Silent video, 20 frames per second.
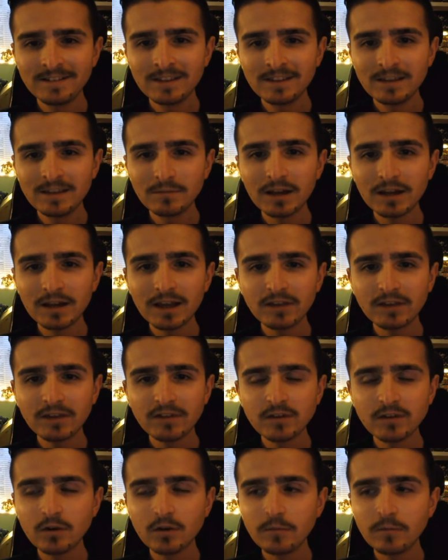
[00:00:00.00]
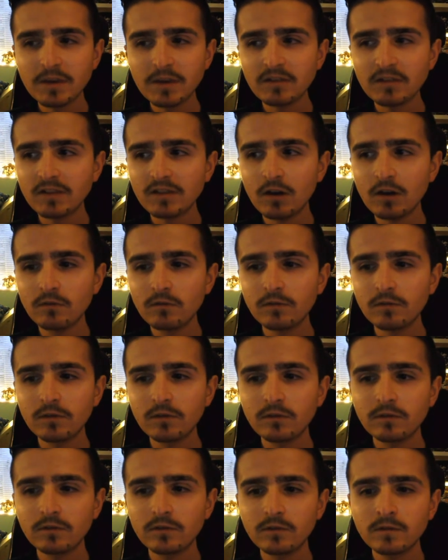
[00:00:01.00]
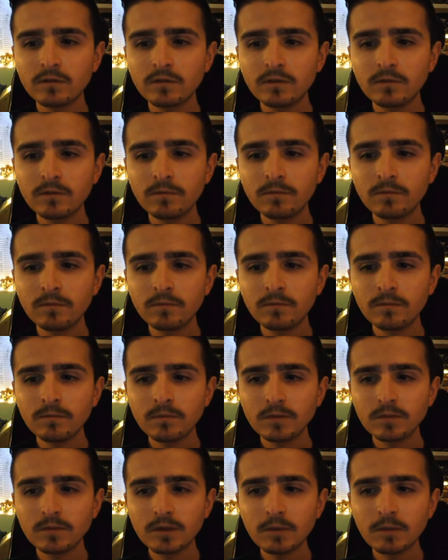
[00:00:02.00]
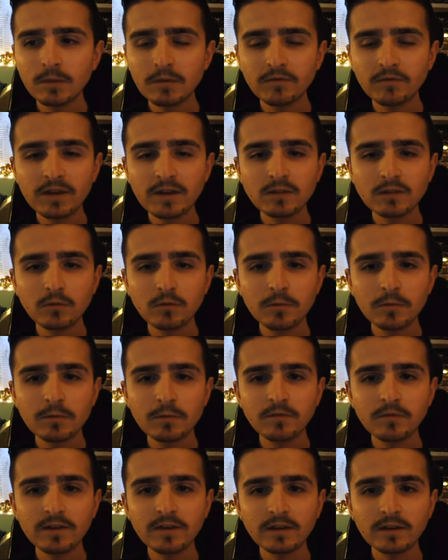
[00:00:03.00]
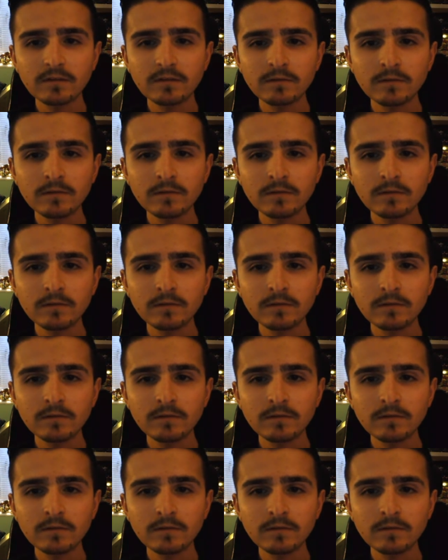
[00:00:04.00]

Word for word: But like I said, you've got to be yourself and don't be afraid of what people think.